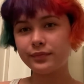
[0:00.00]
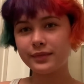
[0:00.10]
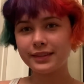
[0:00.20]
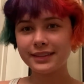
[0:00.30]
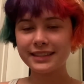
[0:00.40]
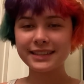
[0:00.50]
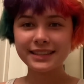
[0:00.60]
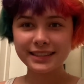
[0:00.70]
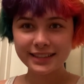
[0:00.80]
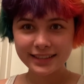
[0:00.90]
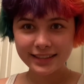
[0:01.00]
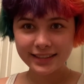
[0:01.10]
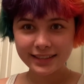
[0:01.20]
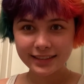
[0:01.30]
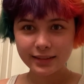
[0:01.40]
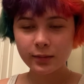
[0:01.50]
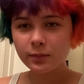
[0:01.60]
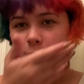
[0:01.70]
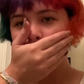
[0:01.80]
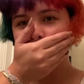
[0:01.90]

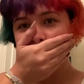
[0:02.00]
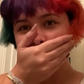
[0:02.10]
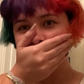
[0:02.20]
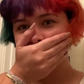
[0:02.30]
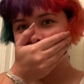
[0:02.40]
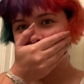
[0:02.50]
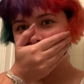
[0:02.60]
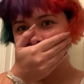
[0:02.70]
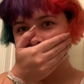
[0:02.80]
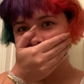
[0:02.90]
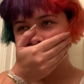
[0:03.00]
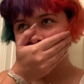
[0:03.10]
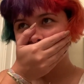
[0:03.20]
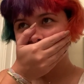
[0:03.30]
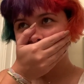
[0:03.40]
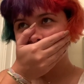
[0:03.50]
No one is speaking in this clip.